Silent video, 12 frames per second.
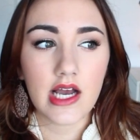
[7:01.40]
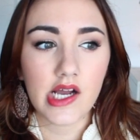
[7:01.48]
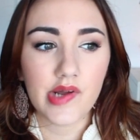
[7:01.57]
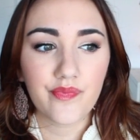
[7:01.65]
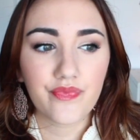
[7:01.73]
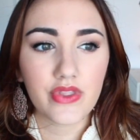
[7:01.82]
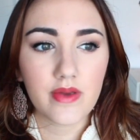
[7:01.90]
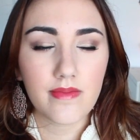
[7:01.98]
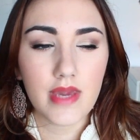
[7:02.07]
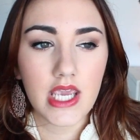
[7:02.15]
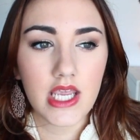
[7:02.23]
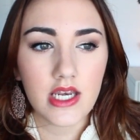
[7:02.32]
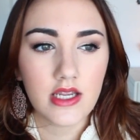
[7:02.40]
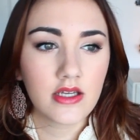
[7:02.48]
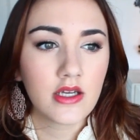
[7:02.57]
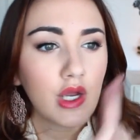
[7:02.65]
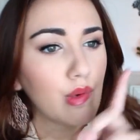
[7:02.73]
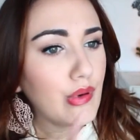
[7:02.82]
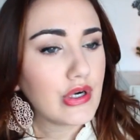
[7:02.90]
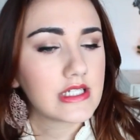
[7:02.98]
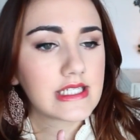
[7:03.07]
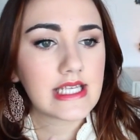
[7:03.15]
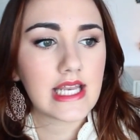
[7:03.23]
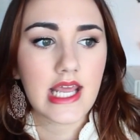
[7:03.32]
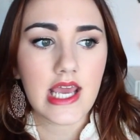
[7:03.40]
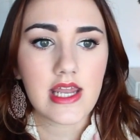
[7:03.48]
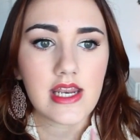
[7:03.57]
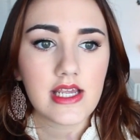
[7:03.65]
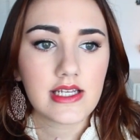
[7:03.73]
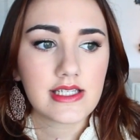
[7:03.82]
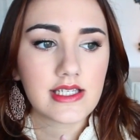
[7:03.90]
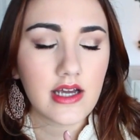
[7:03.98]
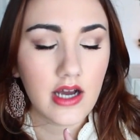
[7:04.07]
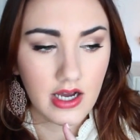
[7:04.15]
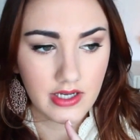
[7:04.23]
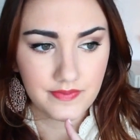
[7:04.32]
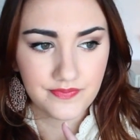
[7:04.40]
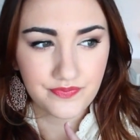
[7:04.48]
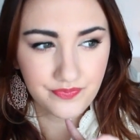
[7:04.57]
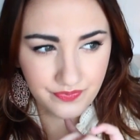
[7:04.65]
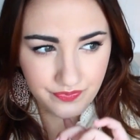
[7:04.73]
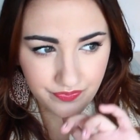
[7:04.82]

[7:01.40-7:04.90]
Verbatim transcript: um, the main person in it um,